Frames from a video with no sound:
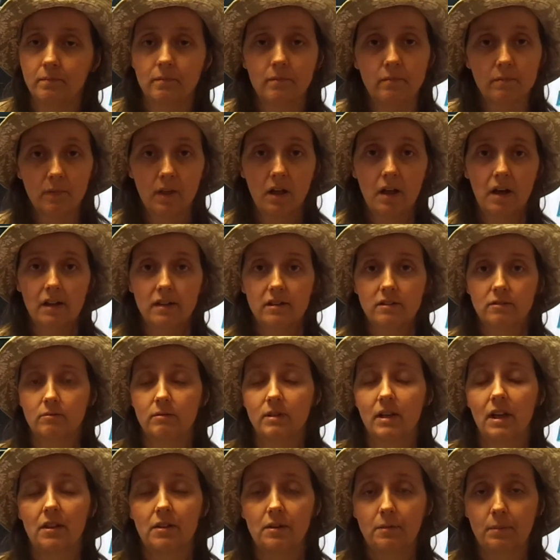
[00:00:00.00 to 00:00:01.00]

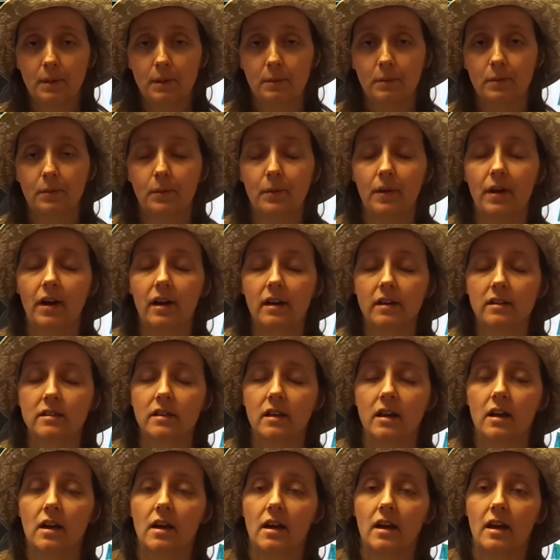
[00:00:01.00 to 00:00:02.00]
read other people's blogs,
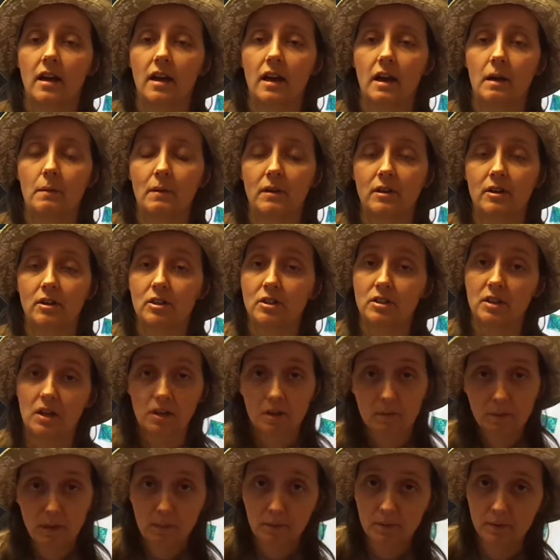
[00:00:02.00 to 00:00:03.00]
encourage other
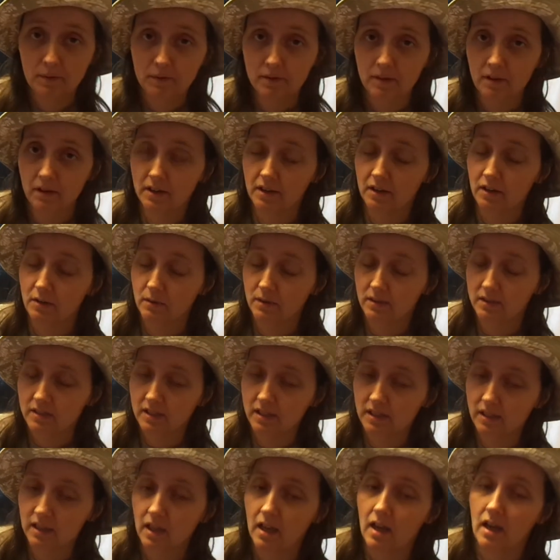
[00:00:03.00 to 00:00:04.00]
people on their quilting.
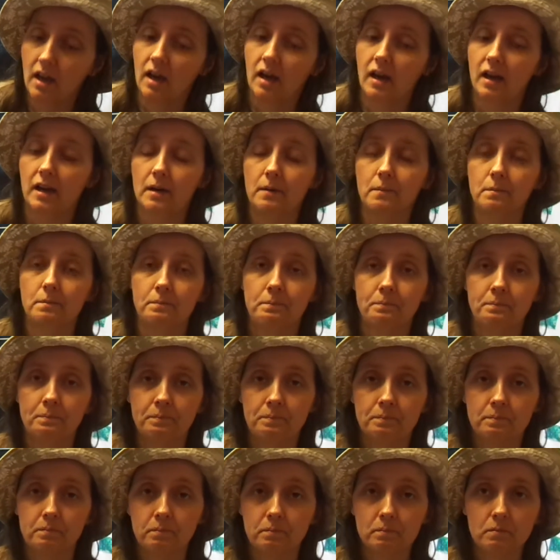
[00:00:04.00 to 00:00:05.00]
A
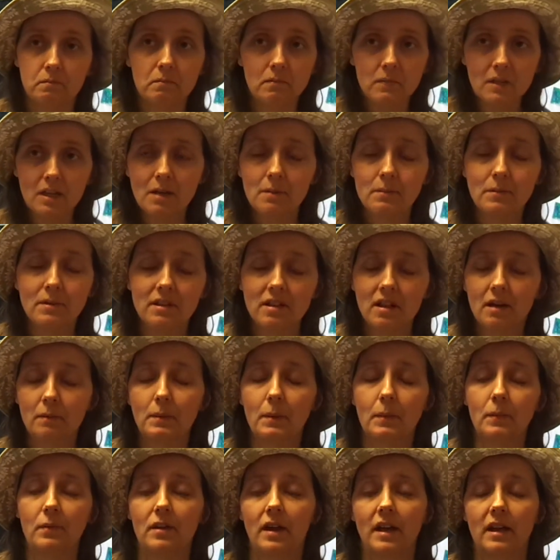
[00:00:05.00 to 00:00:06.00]
lot of
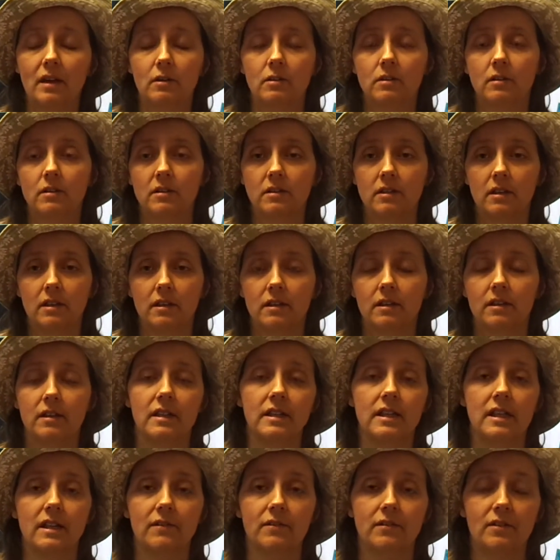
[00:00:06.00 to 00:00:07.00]
people like the
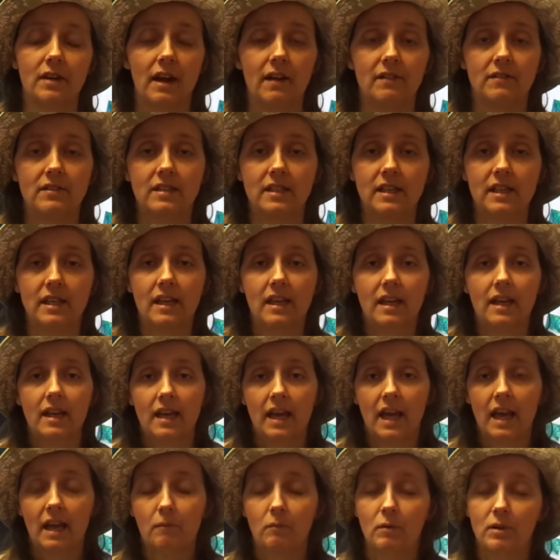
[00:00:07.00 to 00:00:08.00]
idea of craftsy
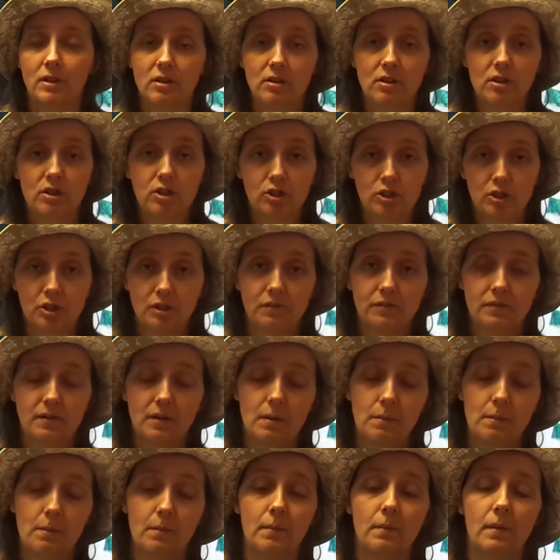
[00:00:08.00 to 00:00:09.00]
and what you can learn
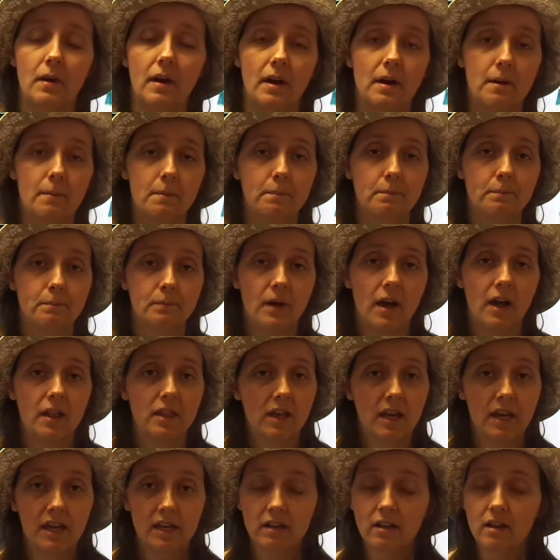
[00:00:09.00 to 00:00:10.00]
from
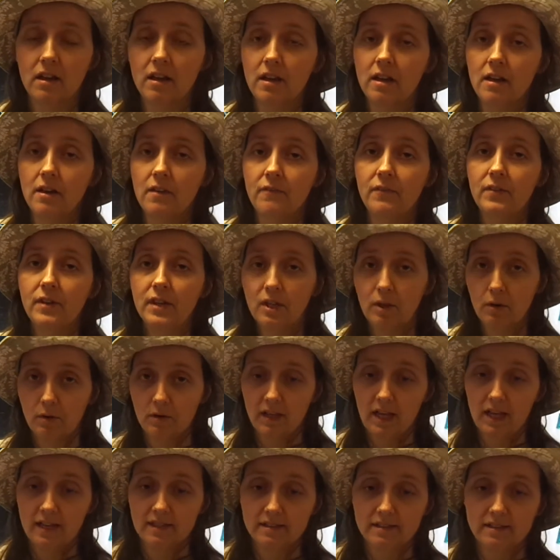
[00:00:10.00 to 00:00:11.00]
online video
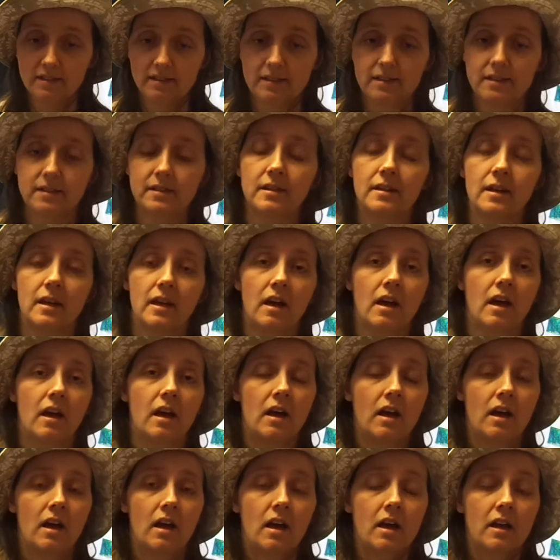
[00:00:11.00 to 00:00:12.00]
classes.
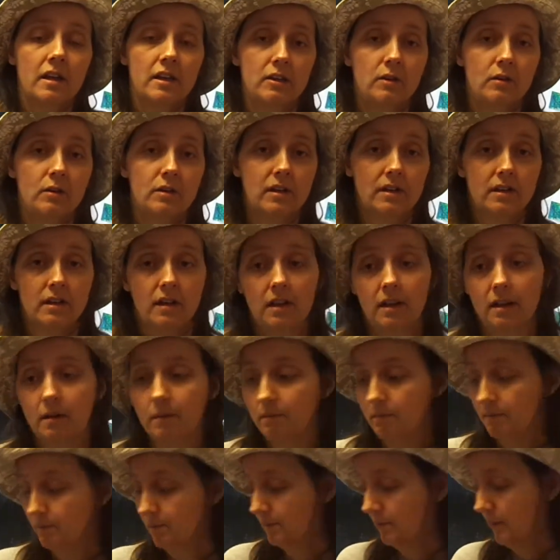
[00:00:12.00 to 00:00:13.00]
You can
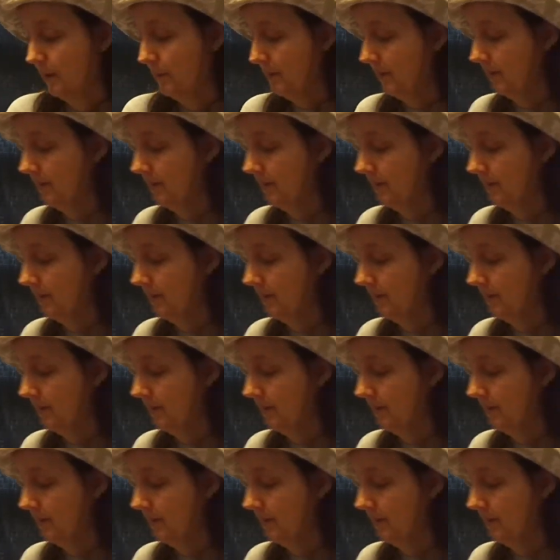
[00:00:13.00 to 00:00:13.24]
maybe